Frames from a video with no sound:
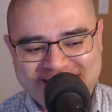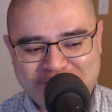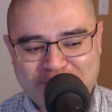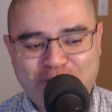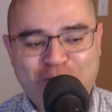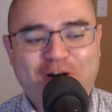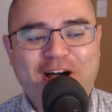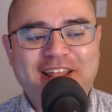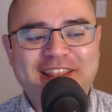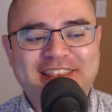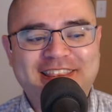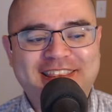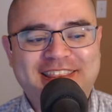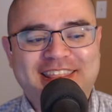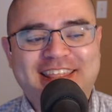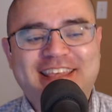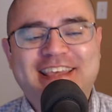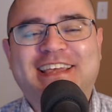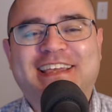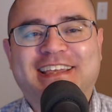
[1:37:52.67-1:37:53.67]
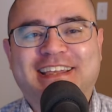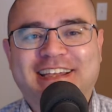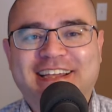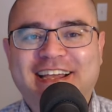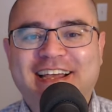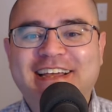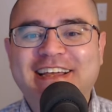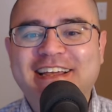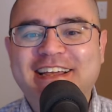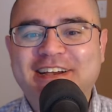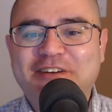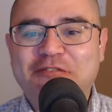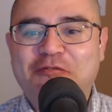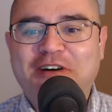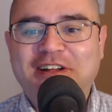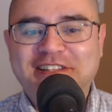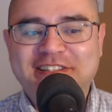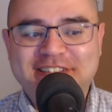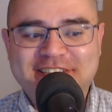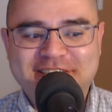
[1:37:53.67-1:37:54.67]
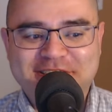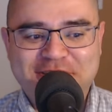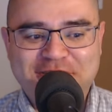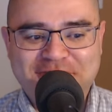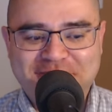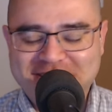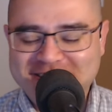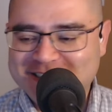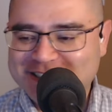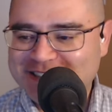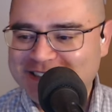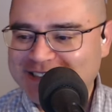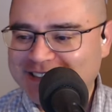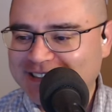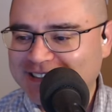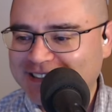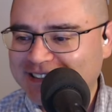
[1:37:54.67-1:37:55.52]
it's one thing, one service.